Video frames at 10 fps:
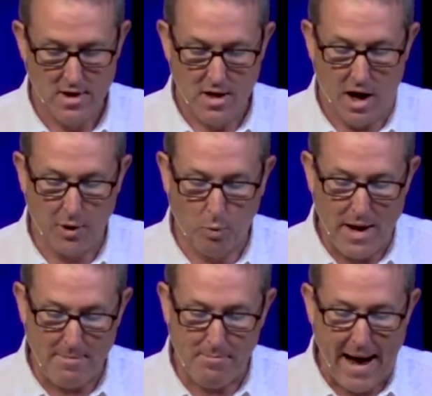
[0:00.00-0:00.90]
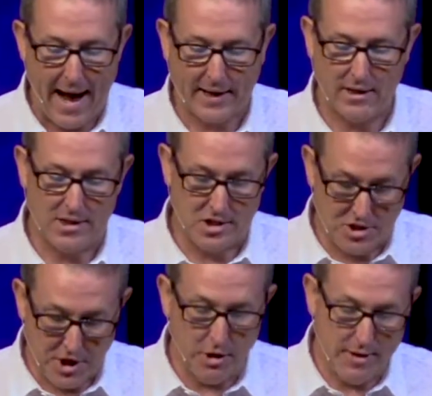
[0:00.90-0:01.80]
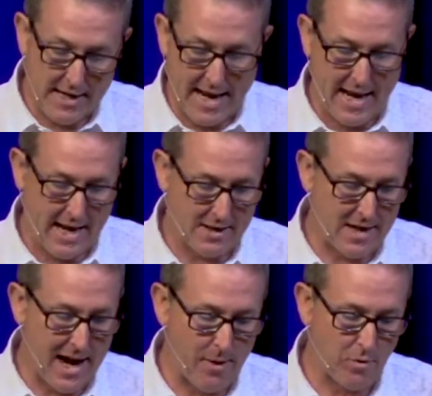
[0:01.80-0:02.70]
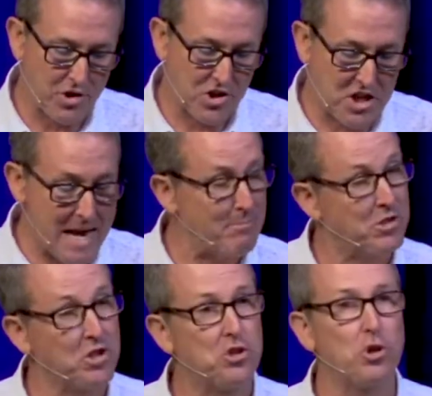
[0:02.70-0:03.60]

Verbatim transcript: On the way back, dinner in hand, I was tempted